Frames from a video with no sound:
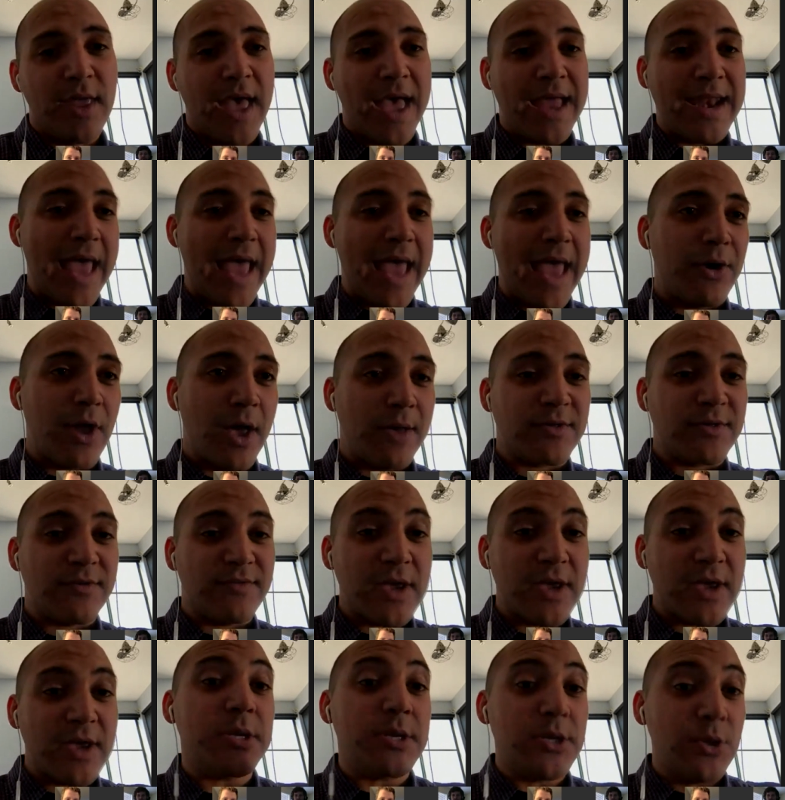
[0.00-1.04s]
And now in
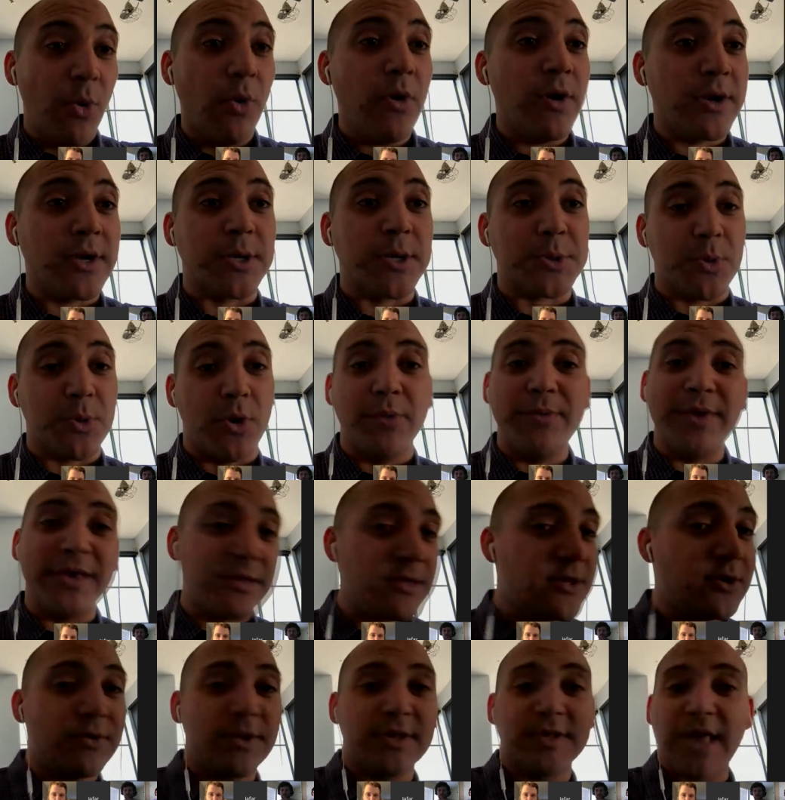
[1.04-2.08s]
observation, you're in control
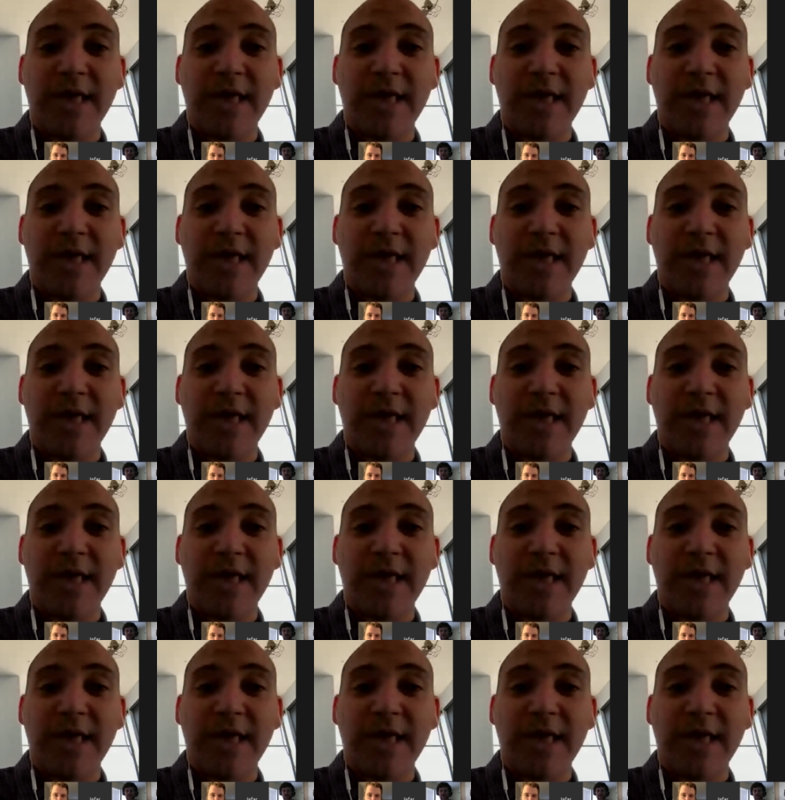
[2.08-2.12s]
because you